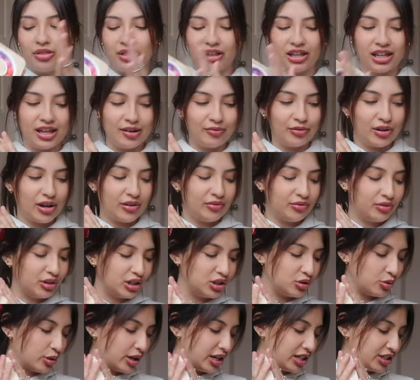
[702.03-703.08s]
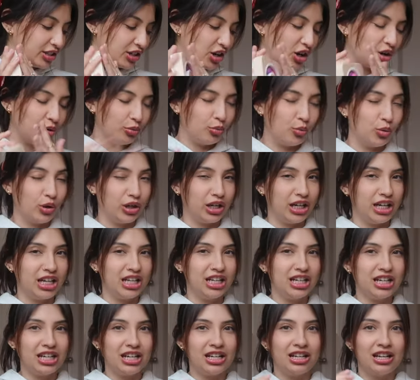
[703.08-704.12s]
the Lovevery toys are
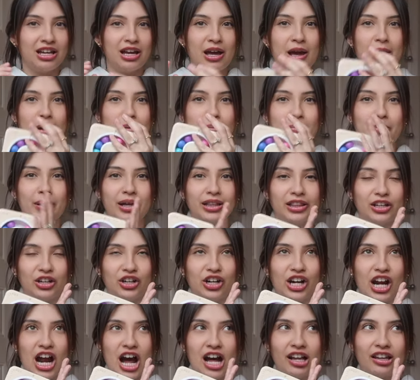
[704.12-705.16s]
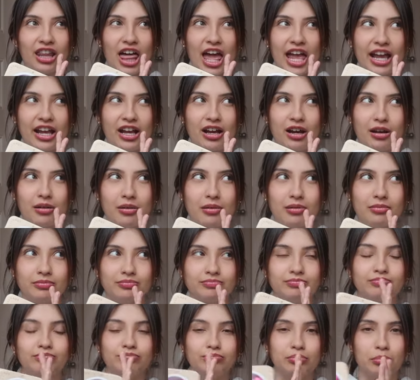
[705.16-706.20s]
wooden, but they're not like
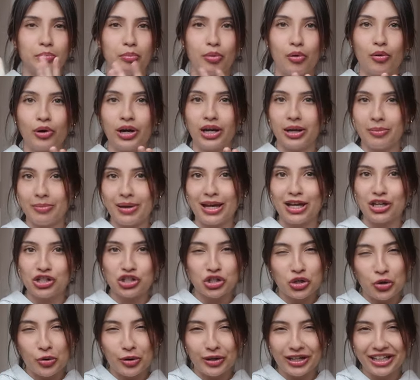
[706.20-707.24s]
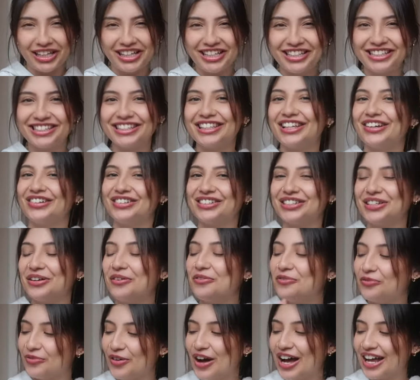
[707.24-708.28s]
boring beige toys. They're still
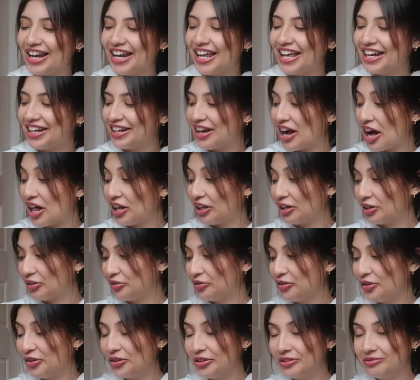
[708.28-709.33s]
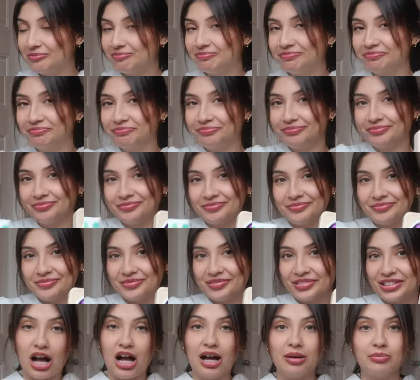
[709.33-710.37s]
fun and colorful.
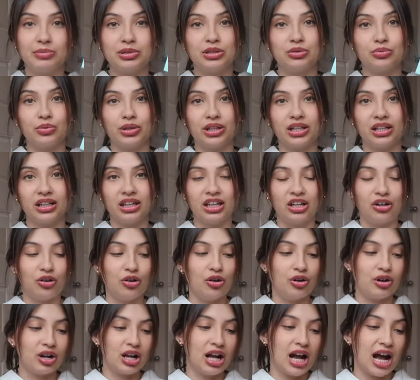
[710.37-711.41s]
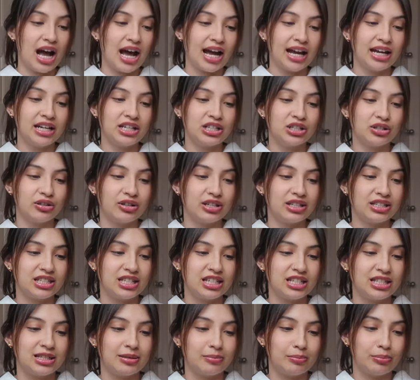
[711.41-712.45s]
Comes with a little guide. So this
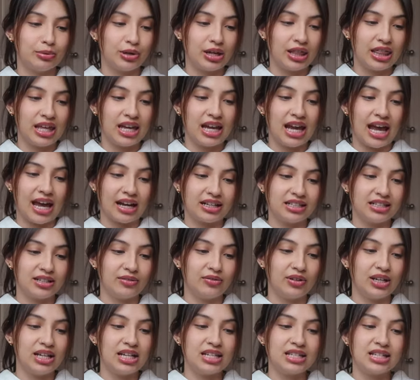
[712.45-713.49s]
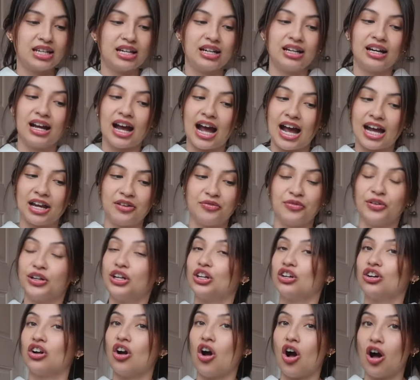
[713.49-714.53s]
is breathing activities, a guide for
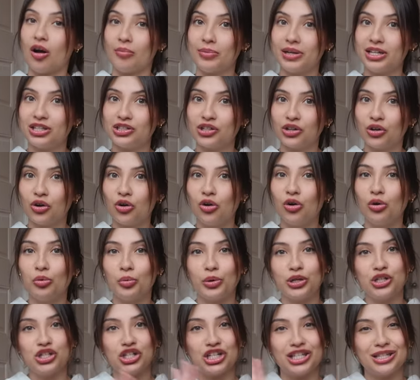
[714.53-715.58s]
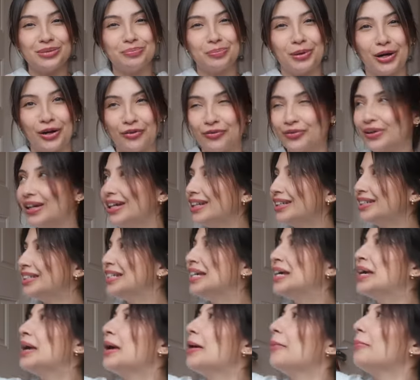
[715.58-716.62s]
your calming circle, which is perfect
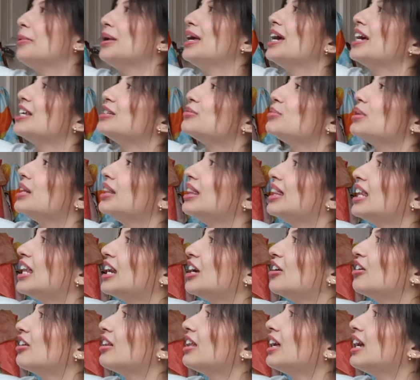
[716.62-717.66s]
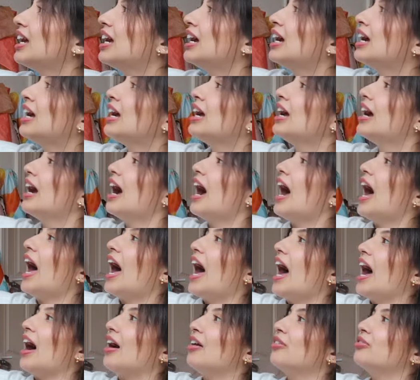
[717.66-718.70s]
because we literally
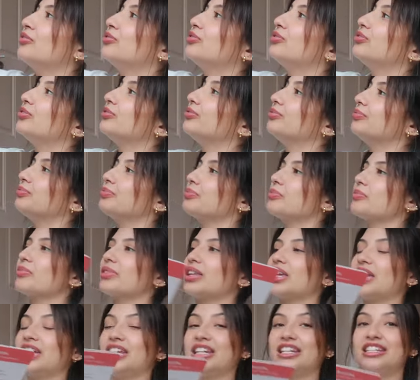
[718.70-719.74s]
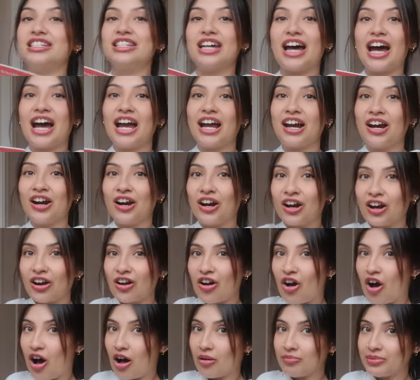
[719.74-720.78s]
have an entire
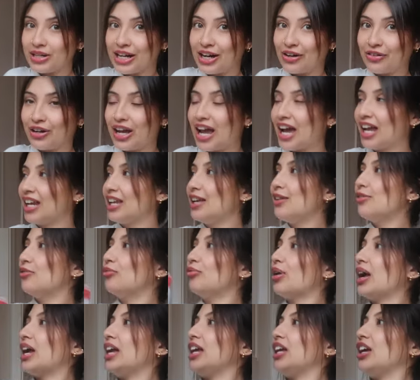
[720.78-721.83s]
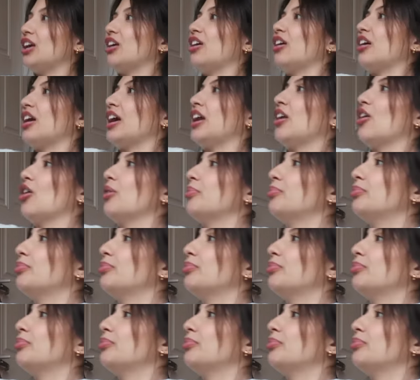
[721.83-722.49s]
calm down caddy right here in our